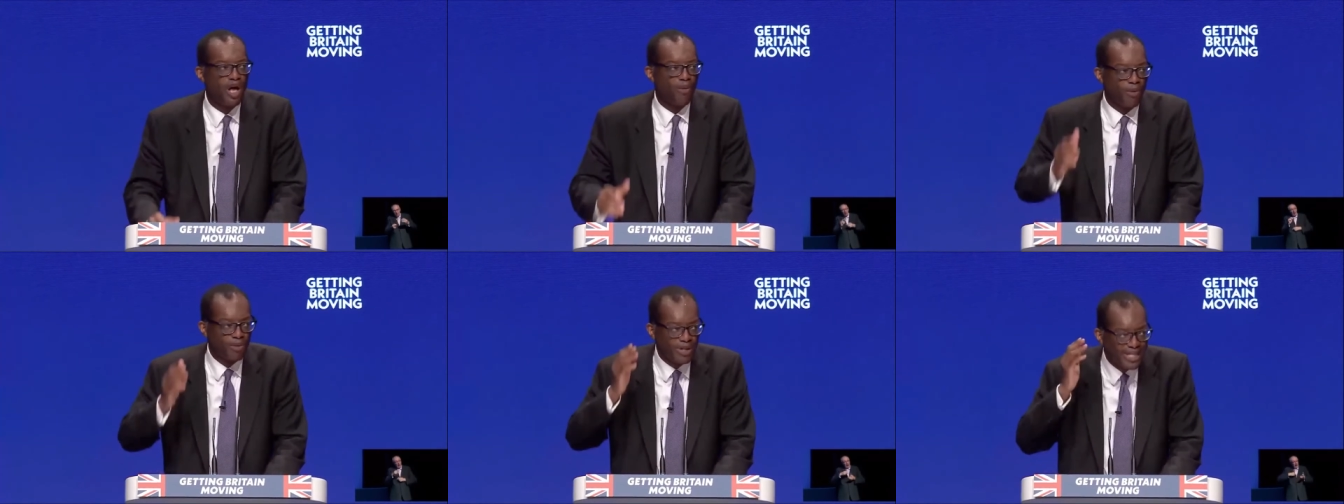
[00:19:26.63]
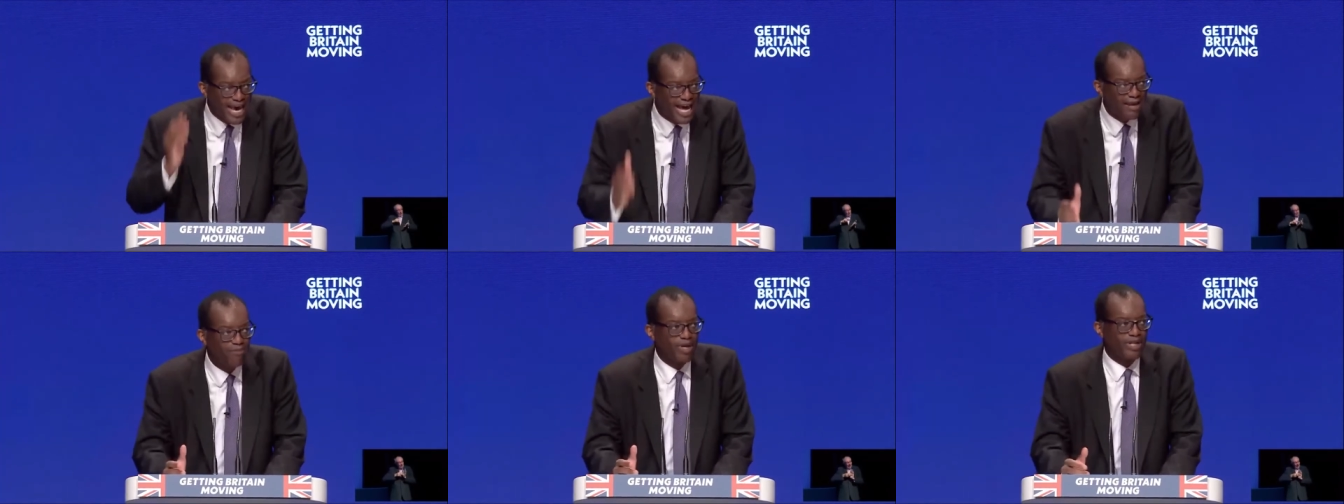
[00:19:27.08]
We will
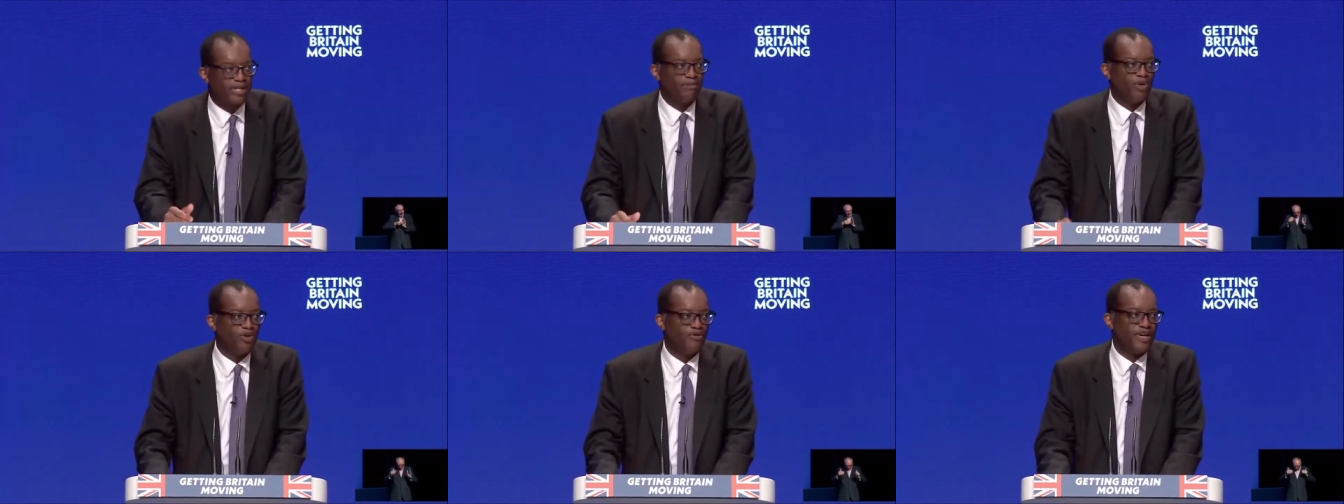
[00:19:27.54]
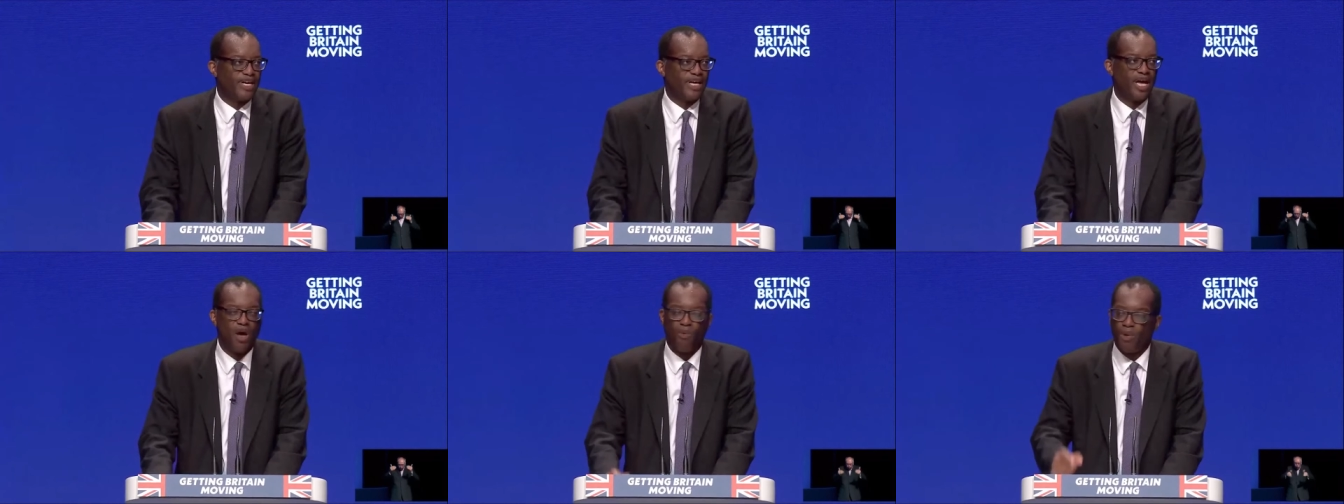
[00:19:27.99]
get Britain
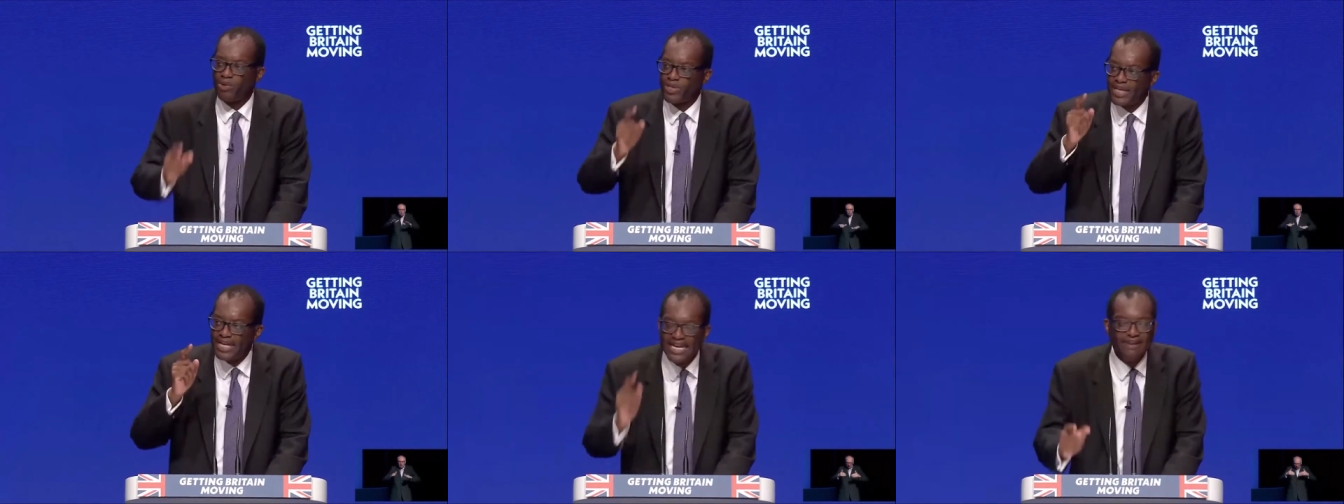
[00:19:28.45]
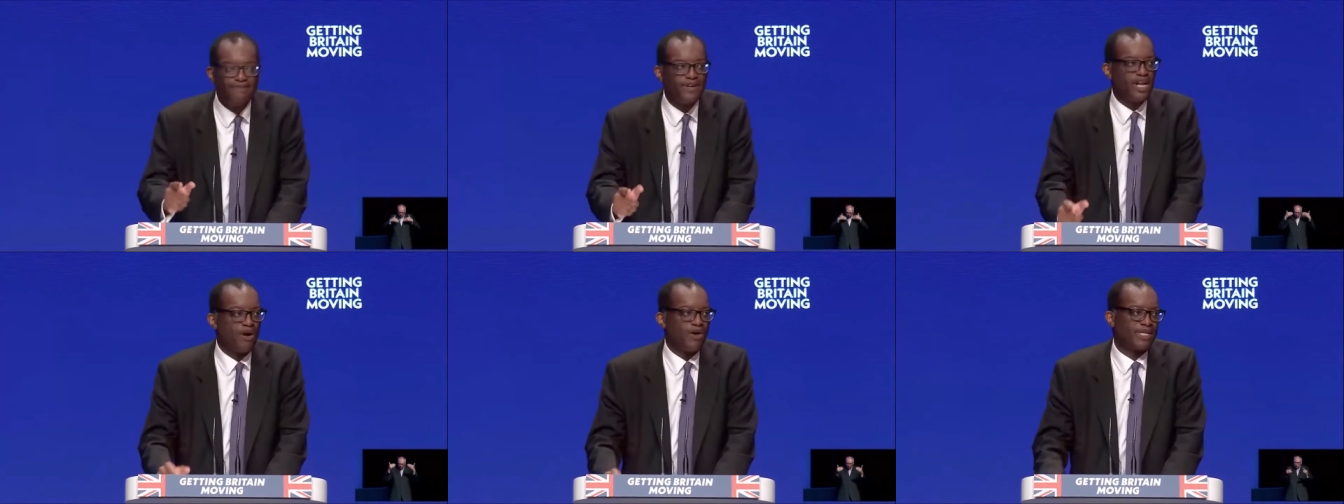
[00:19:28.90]
moving. We will
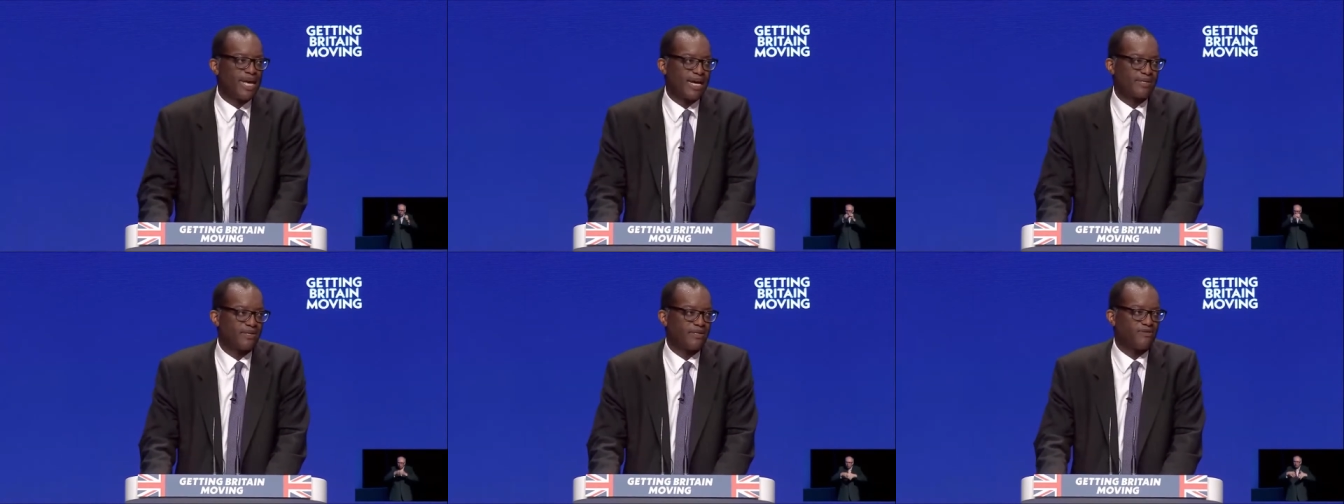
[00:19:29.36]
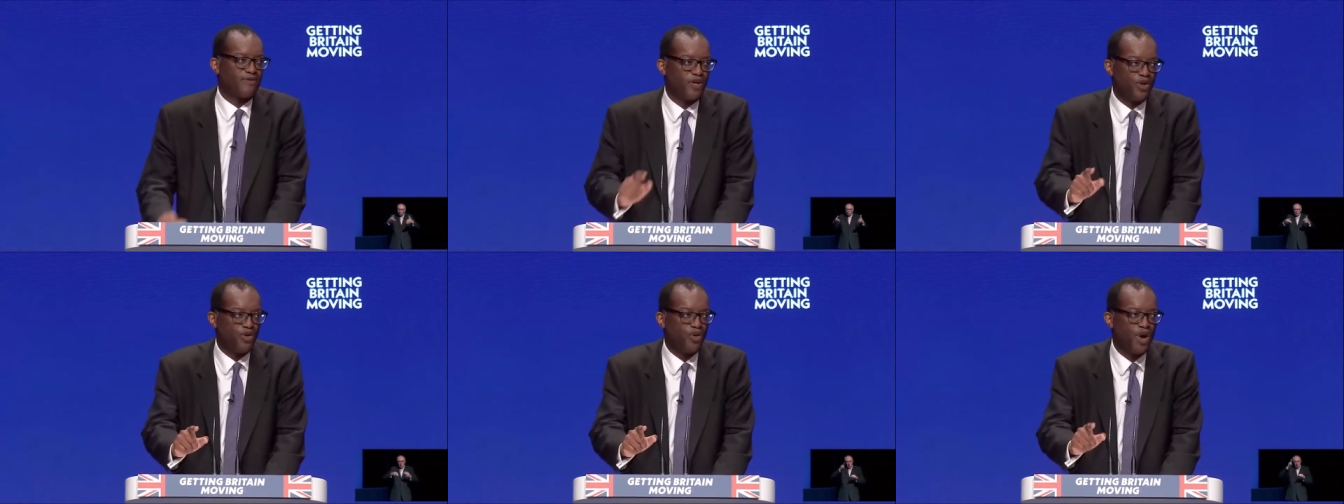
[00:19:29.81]
deliver lower taxes for
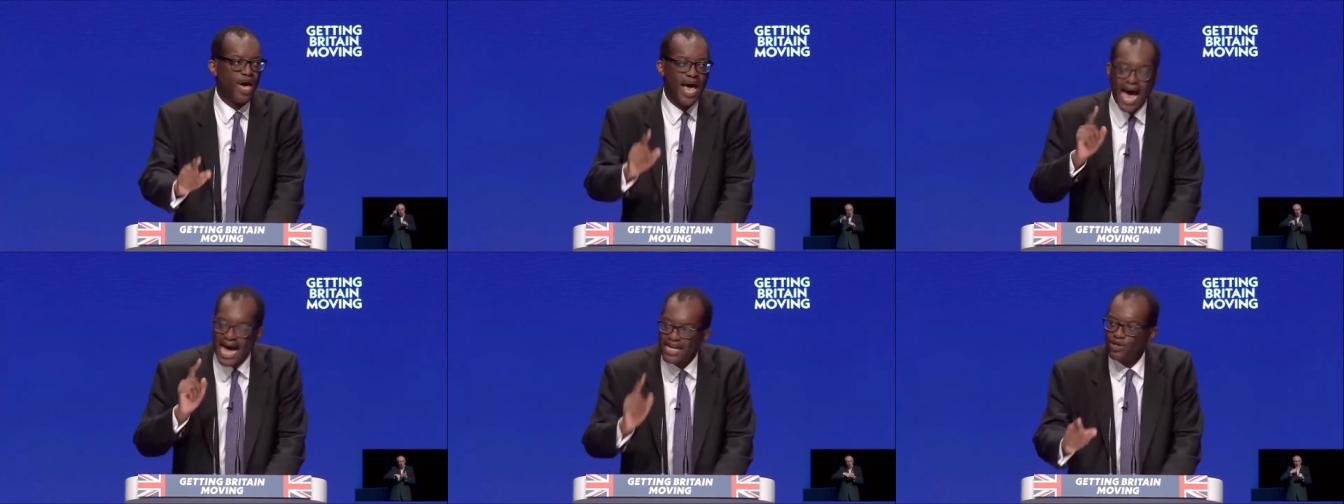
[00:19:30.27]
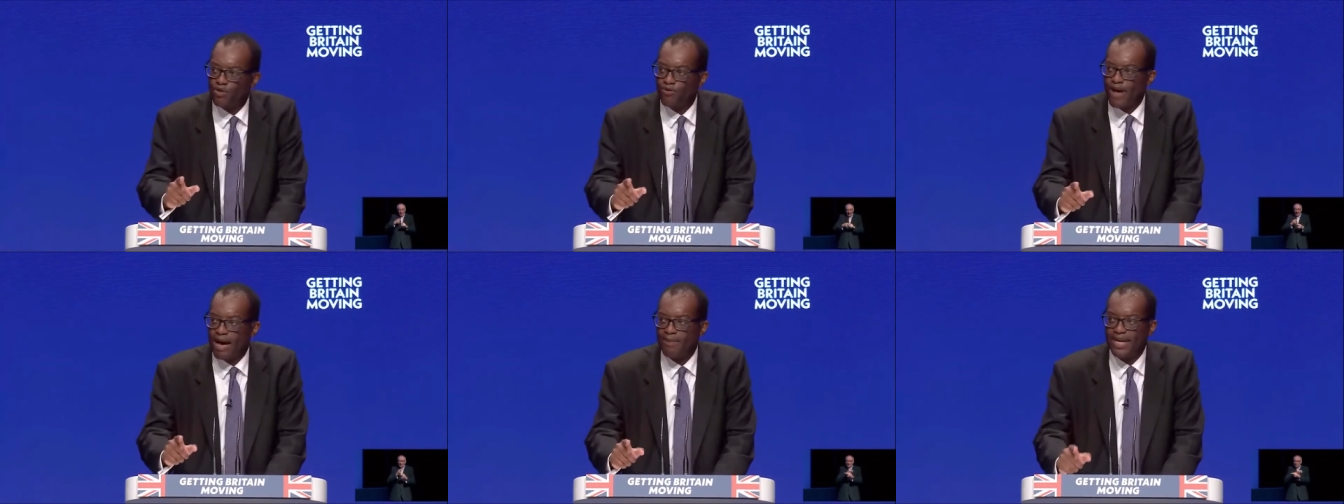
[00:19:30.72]
you and your
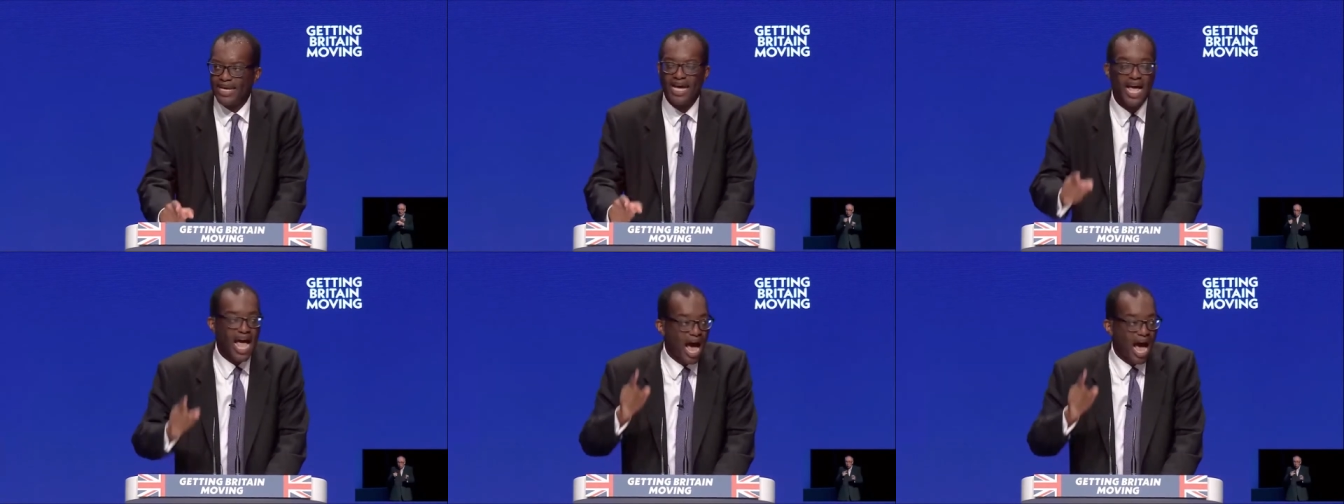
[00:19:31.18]
family,